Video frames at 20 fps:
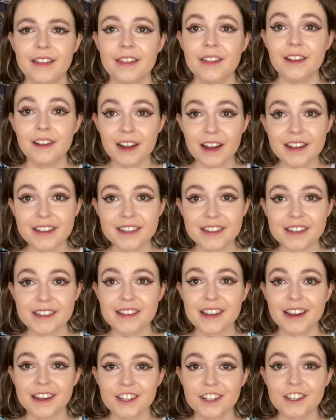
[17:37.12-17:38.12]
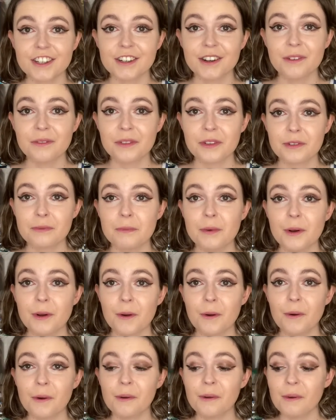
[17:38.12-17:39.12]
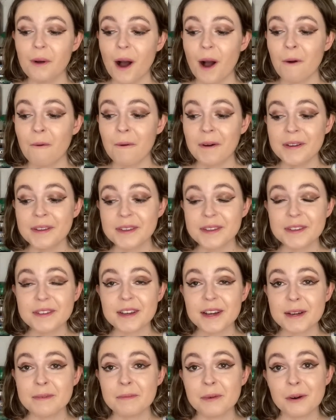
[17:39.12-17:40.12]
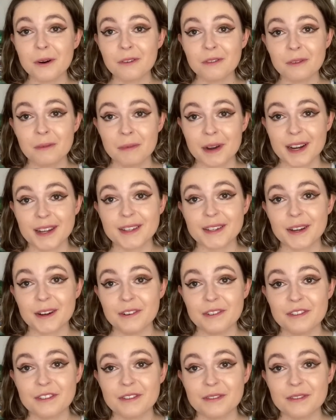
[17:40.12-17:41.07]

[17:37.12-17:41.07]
The last section of this book haul are ones I bought for myself